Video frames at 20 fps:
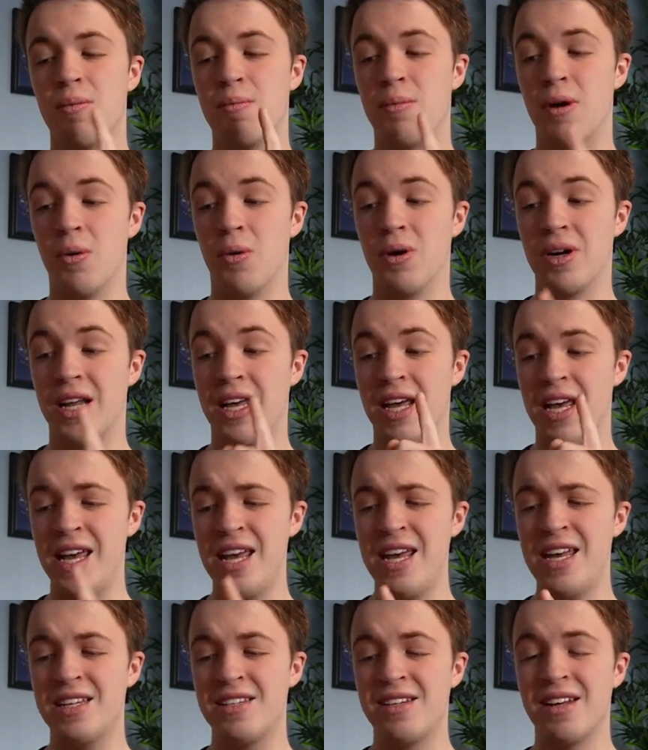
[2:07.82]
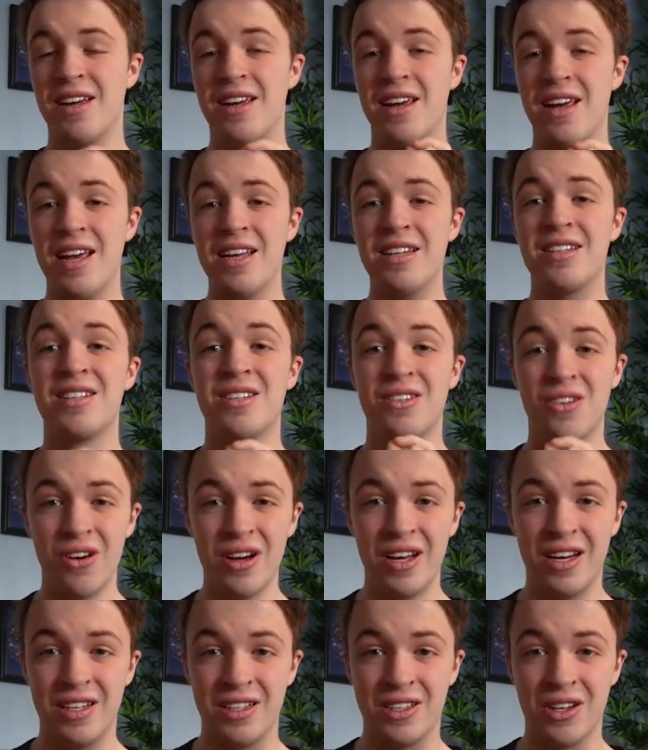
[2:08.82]
but what it is
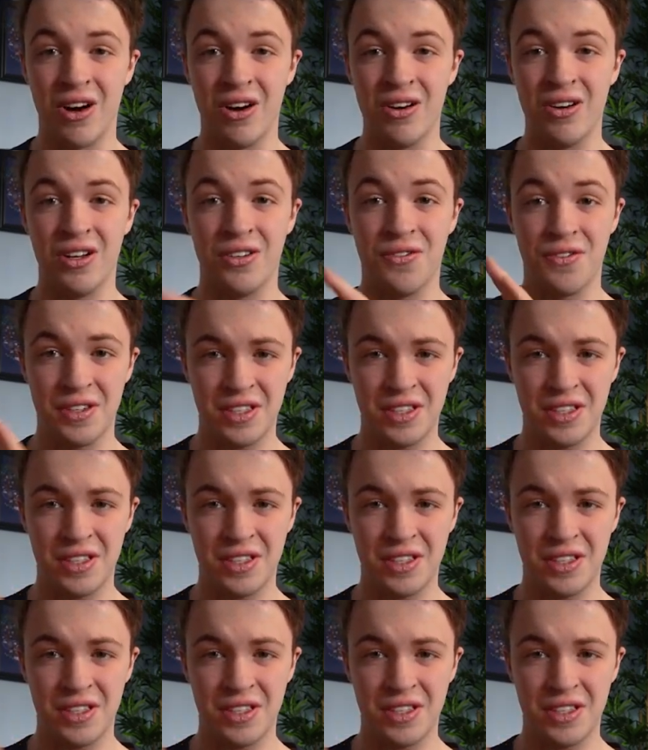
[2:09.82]
not in darkness for